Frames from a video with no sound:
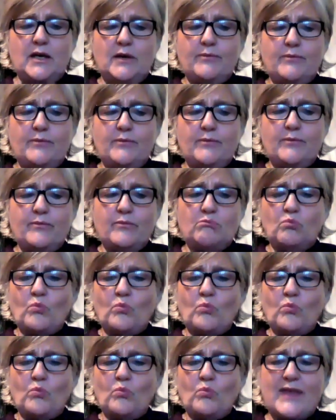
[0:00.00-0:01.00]

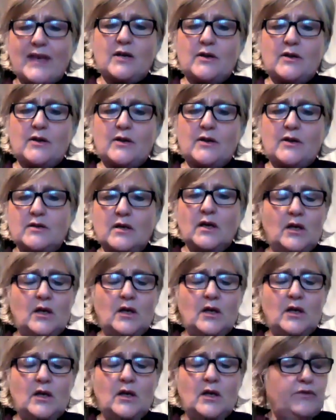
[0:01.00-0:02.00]
where they
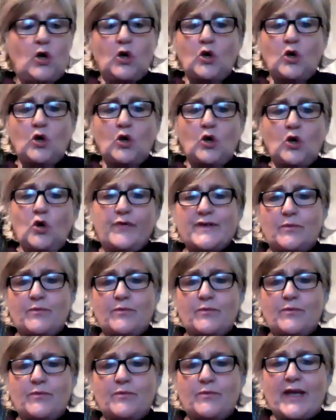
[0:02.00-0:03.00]
can, you know, look
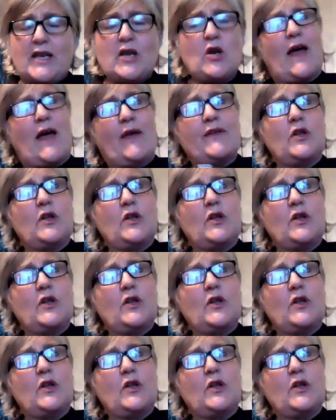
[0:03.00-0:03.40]
for something.